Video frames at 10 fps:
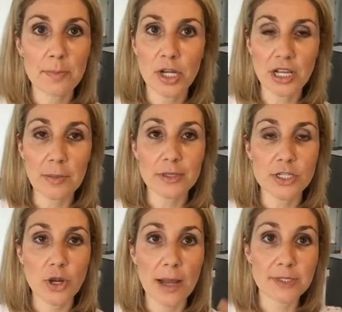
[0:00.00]
Put a couple of
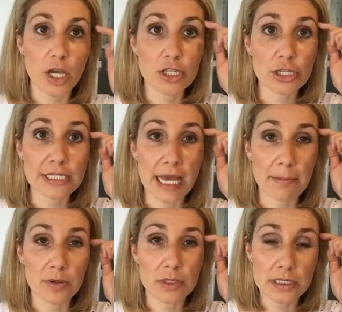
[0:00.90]
drops on your
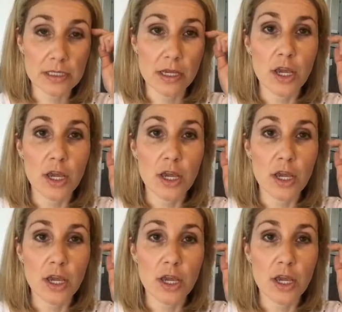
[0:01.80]
temples.